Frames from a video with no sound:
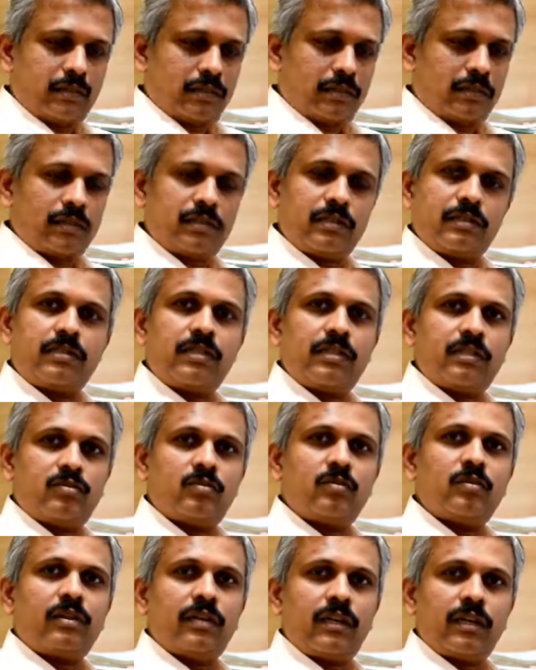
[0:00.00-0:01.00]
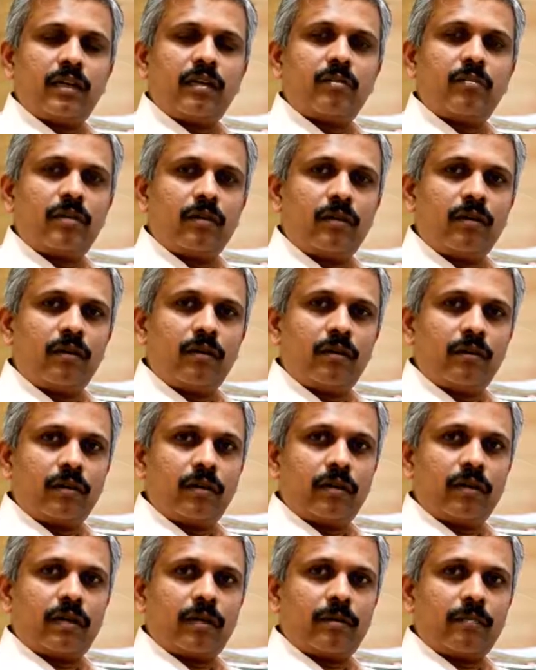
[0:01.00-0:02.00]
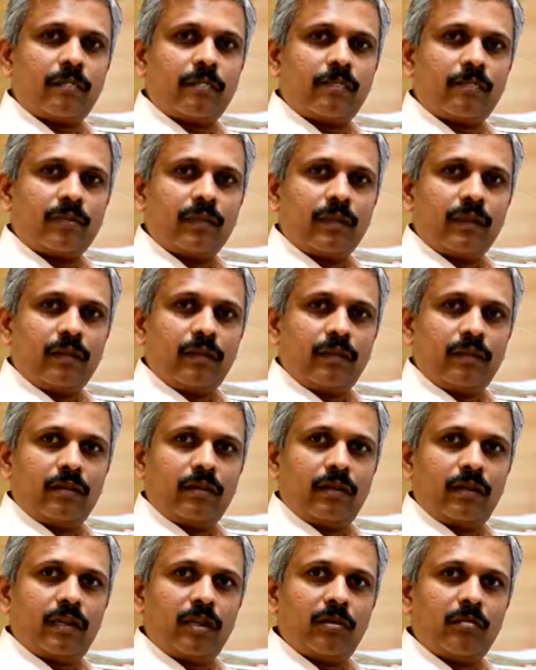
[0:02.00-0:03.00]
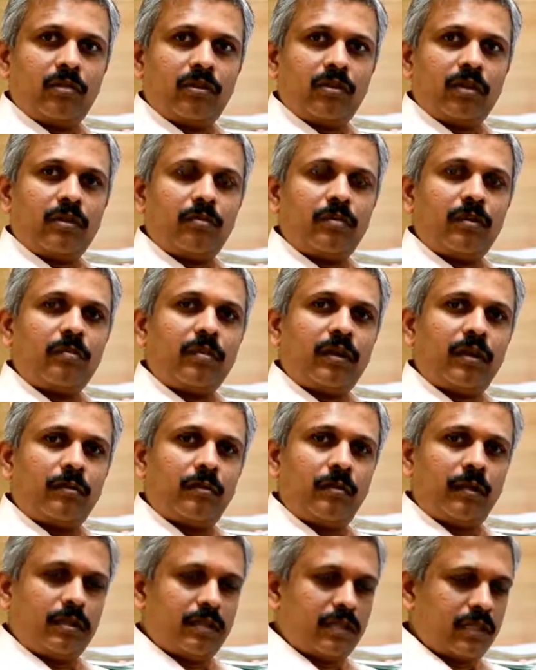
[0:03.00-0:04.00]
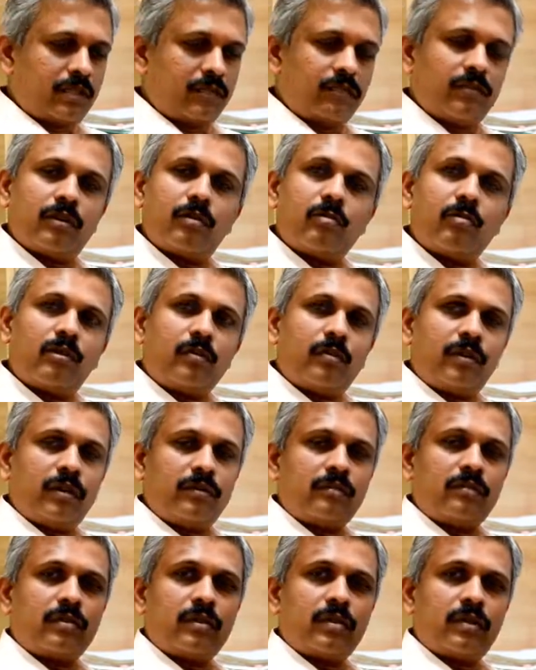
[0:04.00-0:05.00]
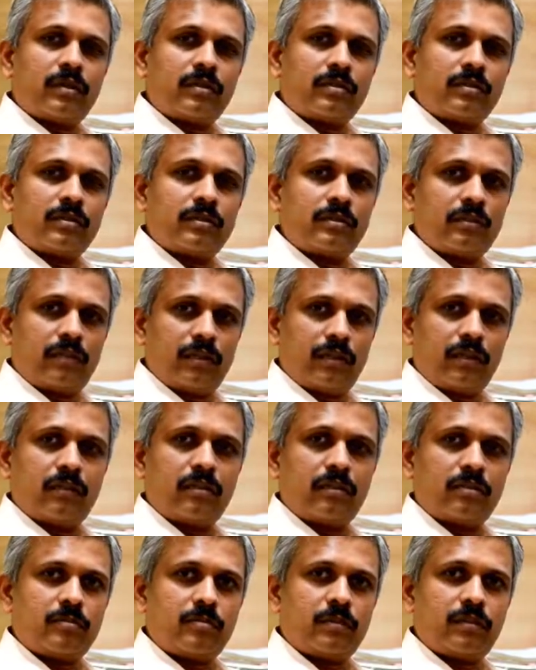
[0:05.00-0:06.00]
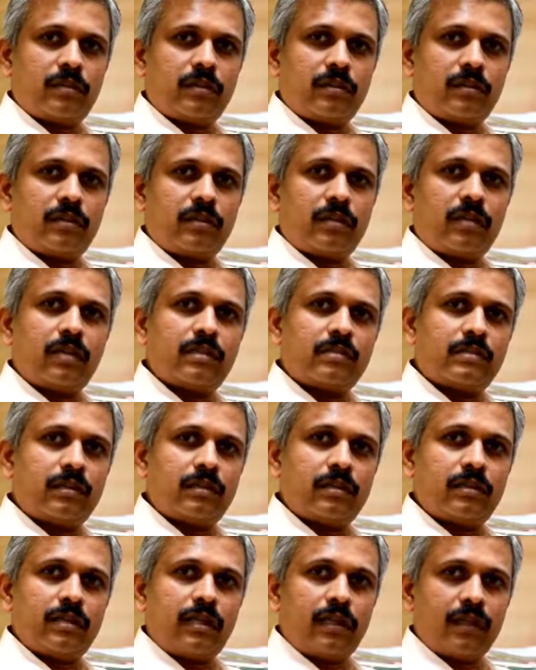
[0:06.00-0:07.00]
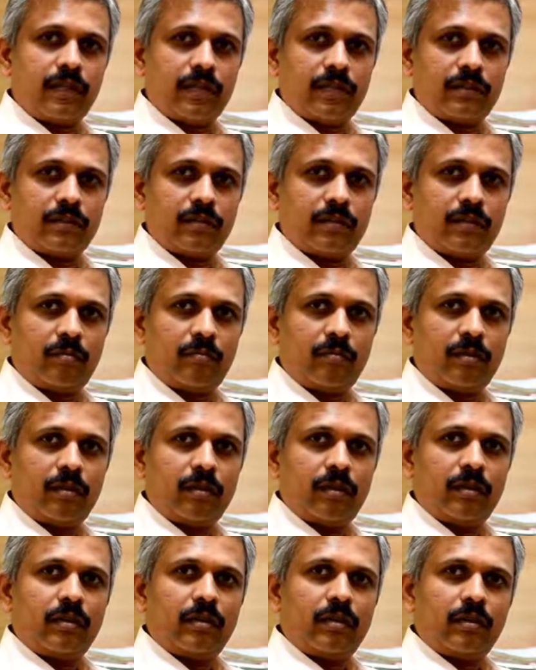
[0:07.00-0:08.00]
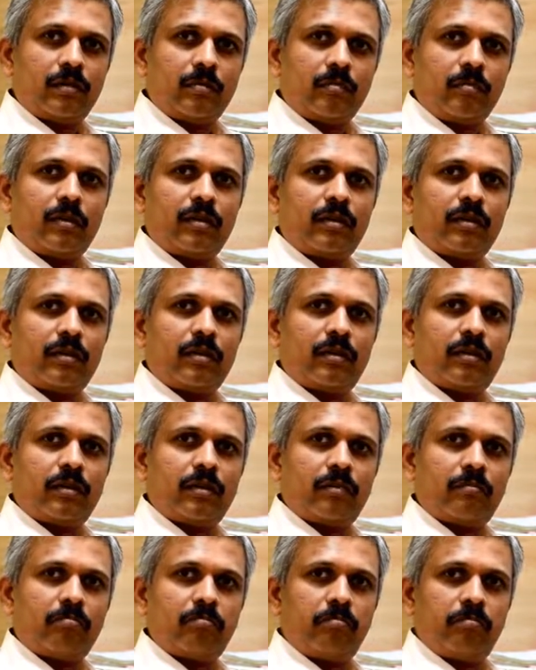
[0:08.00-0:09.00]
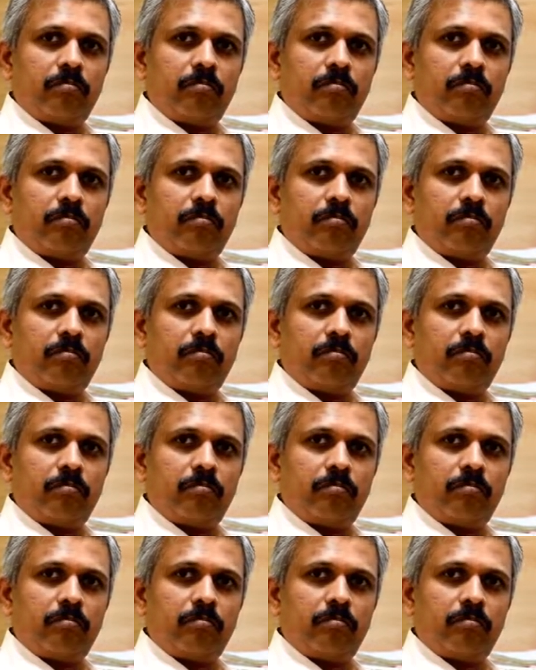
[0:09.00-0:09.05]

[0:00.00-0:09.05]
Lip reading: These things will take a bit longer time. The chemotherapy might be just for about 24 hours in a hospital as a daycare setup, but the